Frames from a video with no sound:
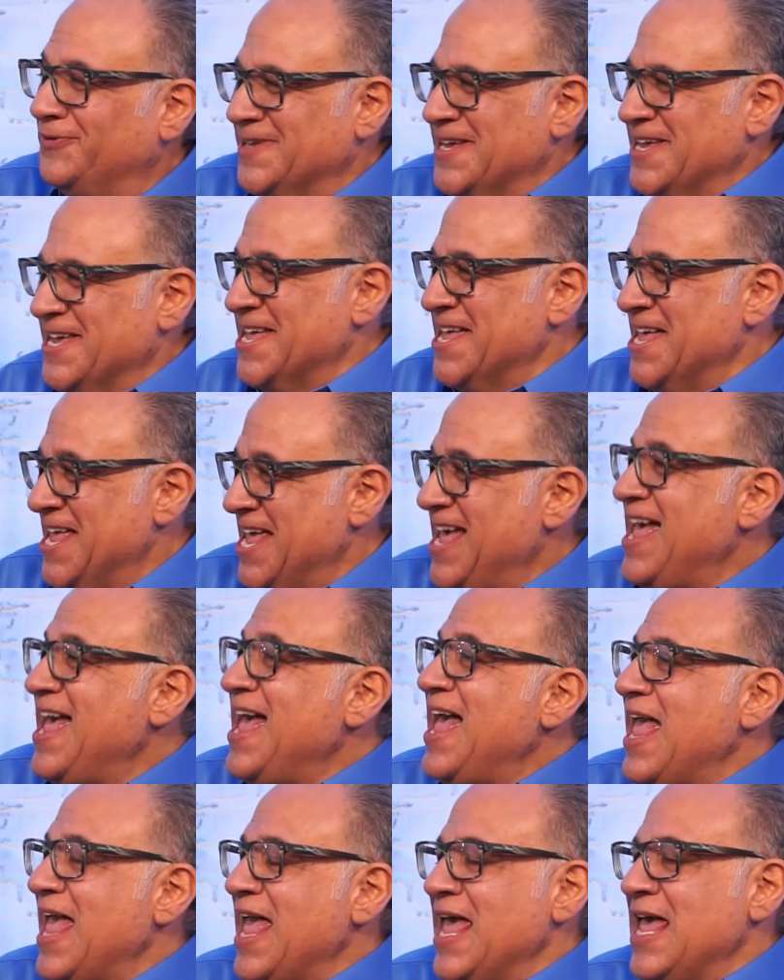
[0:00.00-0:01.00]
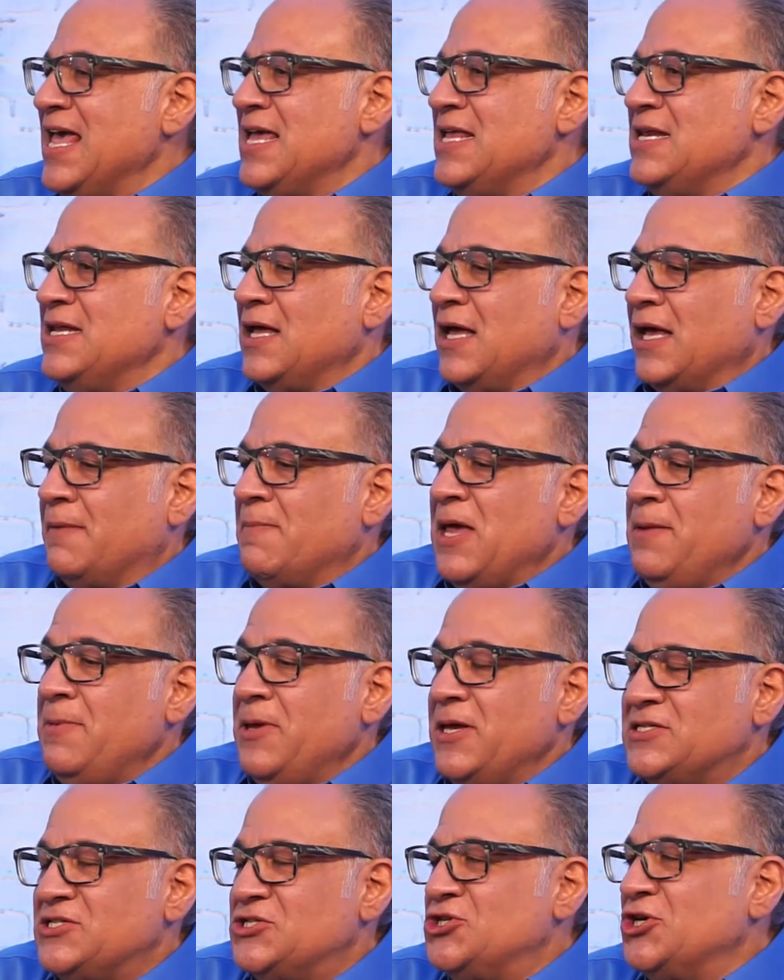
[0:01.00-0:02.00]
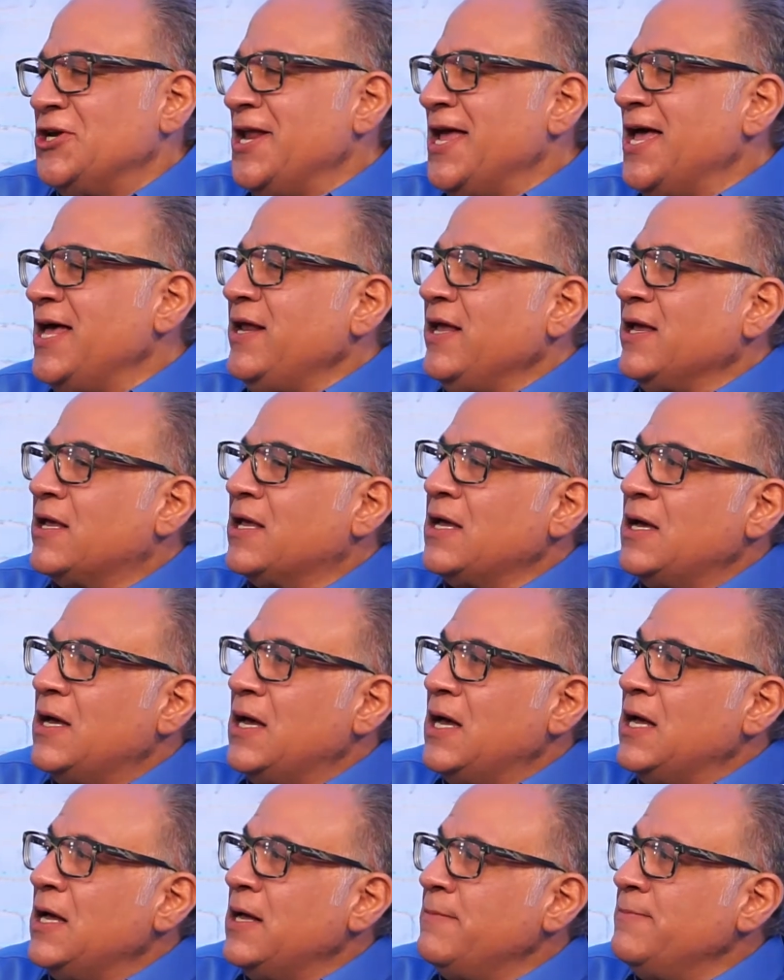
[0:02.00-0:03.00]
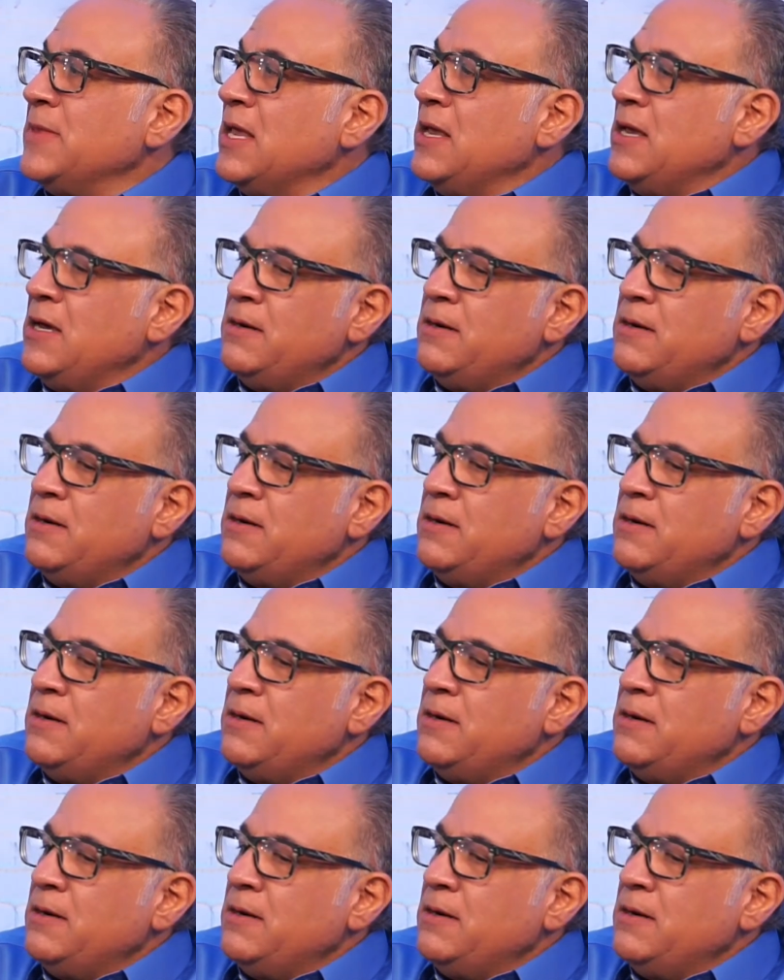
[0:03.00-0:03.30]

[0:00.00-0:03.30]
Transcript: and maybe it's genetic, um,